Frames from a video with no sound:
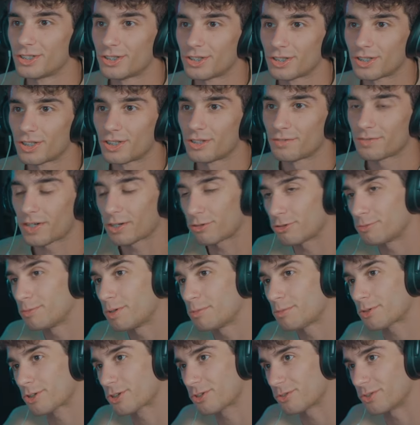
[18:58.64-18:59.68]
If I remember
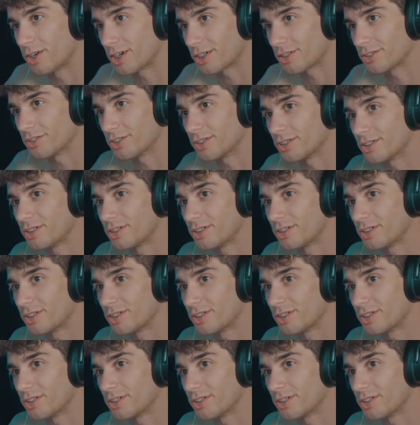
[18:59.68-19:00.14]
correctly.